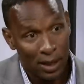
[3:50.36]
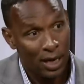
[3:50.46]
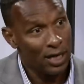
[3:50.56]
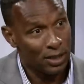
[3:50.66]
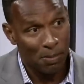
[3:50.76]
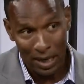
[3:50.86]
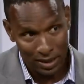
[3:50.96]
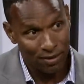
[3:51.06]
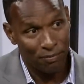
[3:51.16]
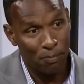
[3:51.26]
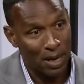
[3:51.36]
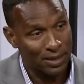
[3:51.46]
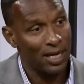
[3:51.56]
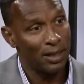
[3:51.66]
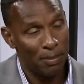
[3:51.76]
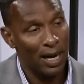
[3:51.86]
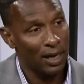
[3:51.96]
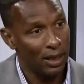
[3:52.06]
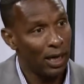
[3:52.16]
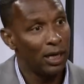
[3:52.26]
he's the best centre-back
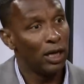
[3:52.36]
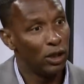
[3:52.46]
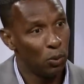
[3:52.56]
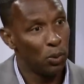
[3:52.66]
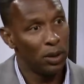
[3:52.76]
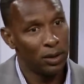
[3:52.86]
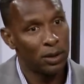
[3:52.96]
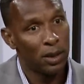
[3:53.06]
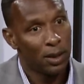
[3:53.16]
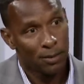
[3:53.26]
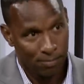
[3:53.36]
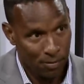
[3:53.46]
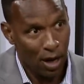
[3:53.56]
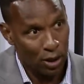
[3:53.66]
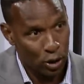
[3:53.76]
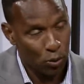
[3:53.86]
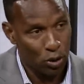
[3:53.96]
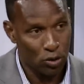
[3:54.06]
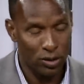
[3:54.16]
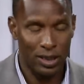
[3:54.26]
in the world. Aren't you
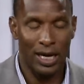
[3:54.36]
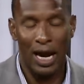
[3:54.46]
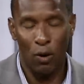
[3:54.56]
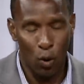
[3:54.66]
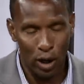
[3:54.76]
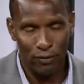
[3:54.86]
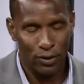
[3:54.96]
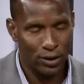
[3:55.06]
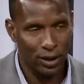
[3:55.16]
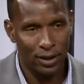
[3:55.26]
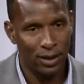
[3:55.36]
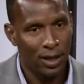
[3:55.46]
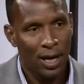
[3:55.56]
interested? And all of a sudden,